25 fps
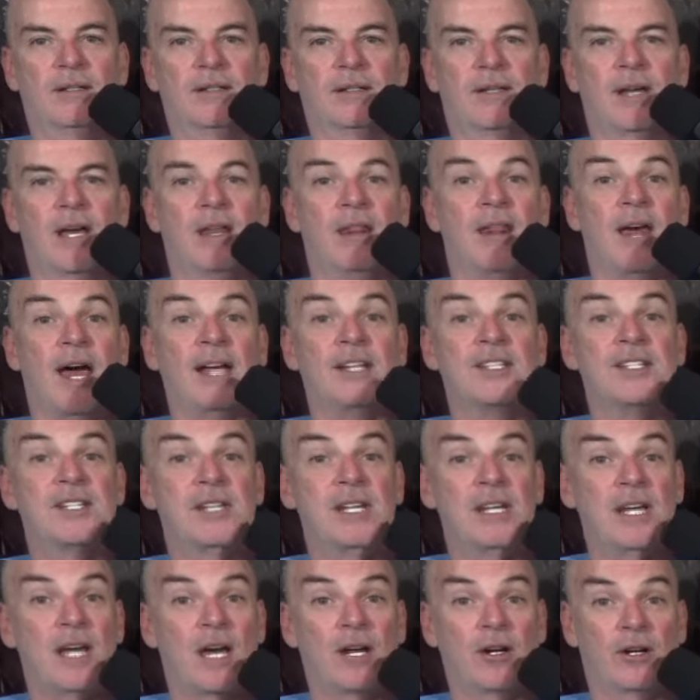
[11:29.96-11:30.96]
Okay, that's
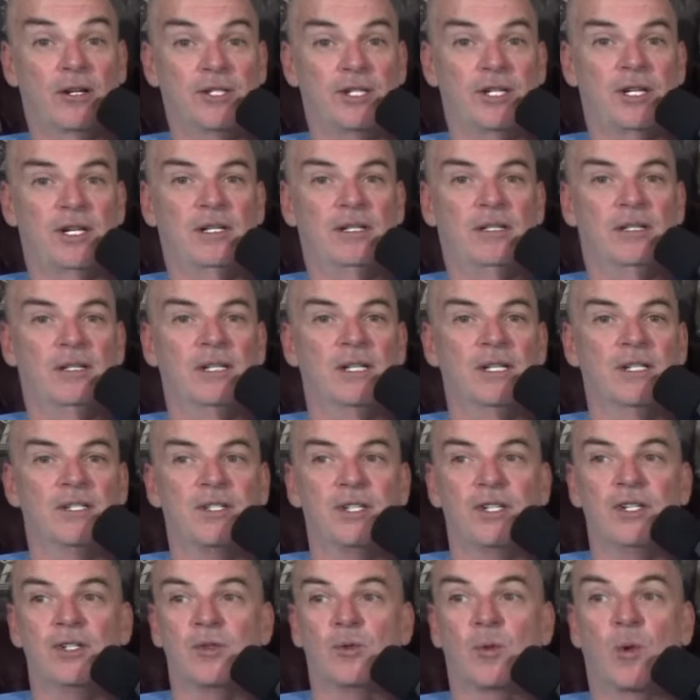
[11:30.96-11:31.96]
the energy,
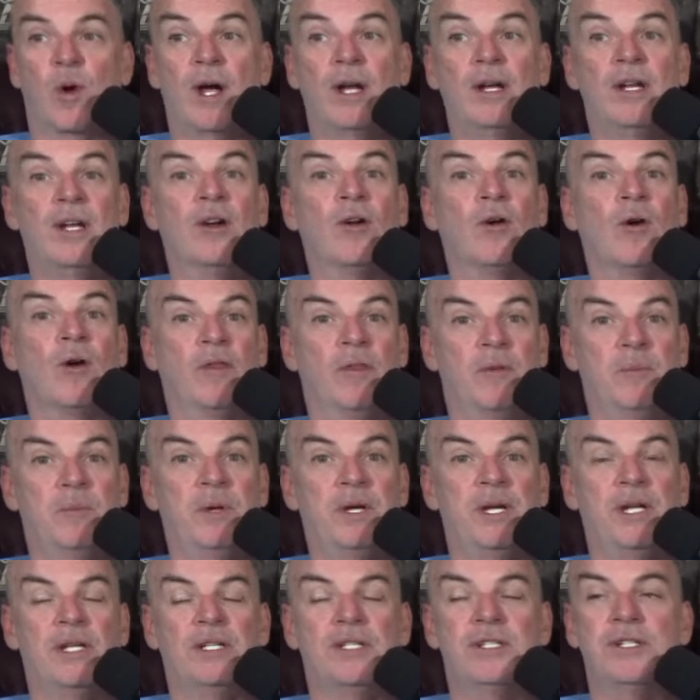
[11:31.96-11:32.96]
is, is right here on the
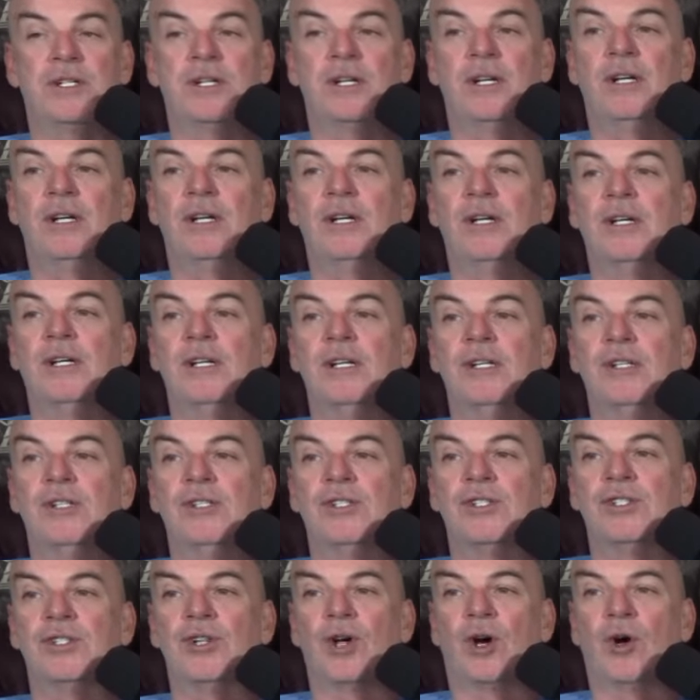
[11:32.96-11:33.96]
beach.
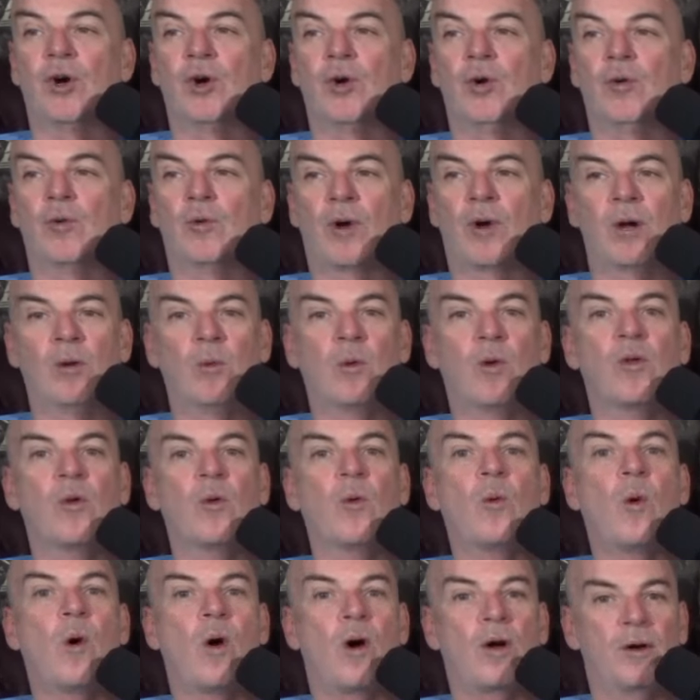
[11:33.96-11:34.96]
So right where
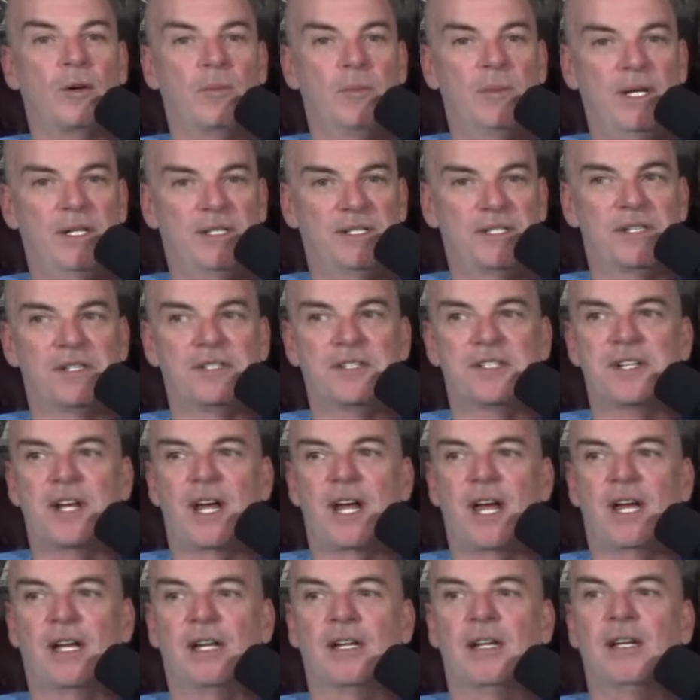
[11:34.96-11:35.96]
the water meets the
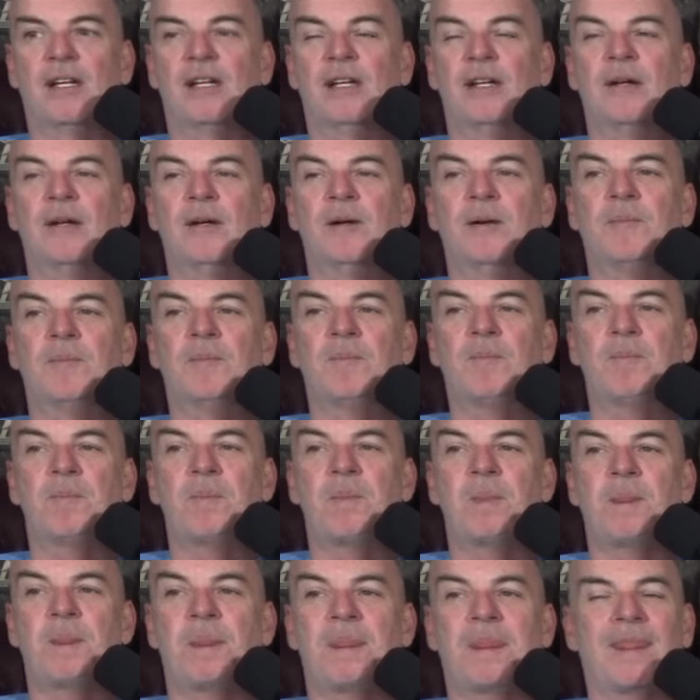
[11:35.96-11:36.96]
sand.
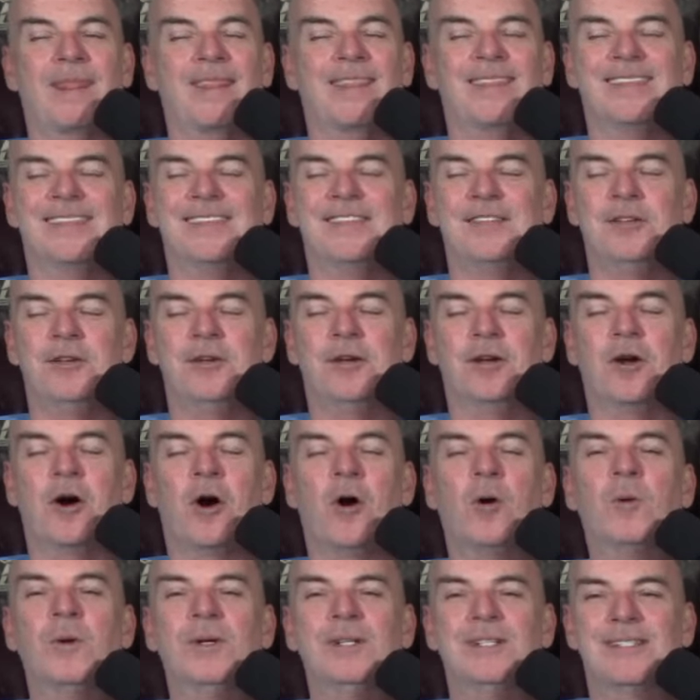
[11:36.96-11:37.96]
You can
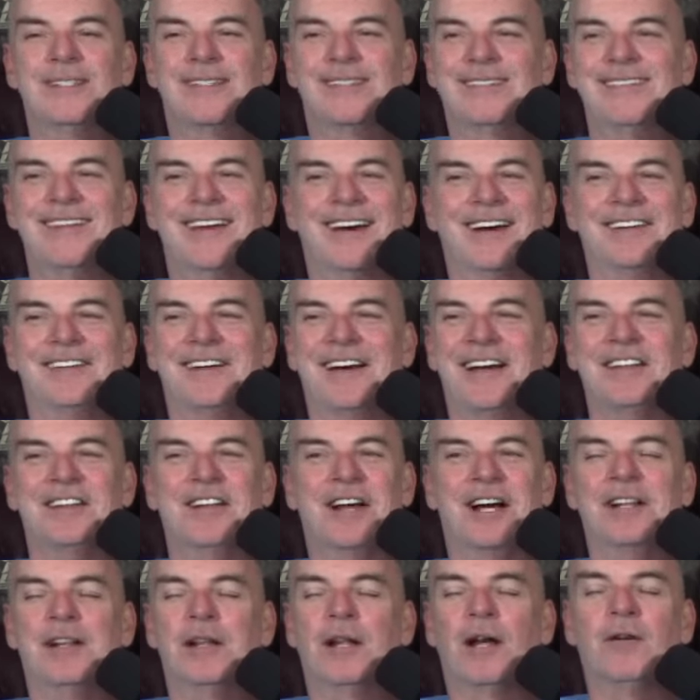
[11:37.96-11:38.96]
always, I,
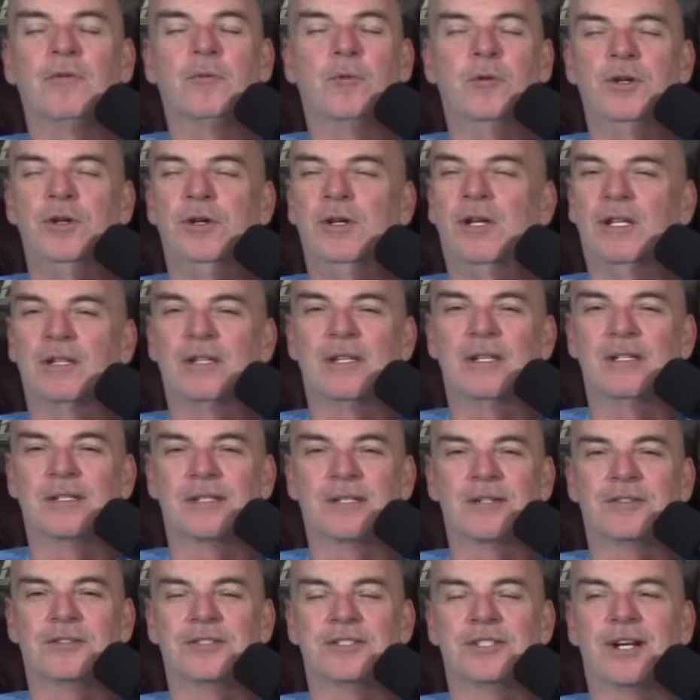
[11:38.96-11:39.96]
I love when you get
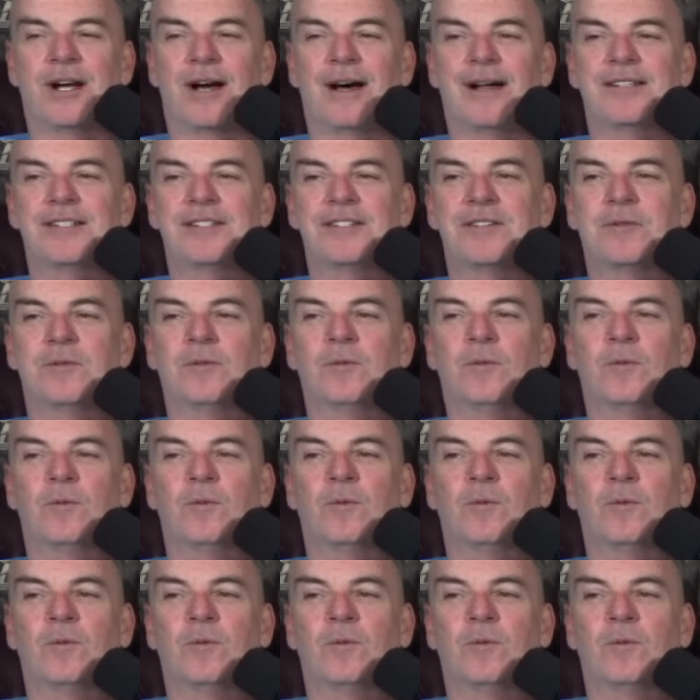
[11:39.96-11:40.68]
these little shots.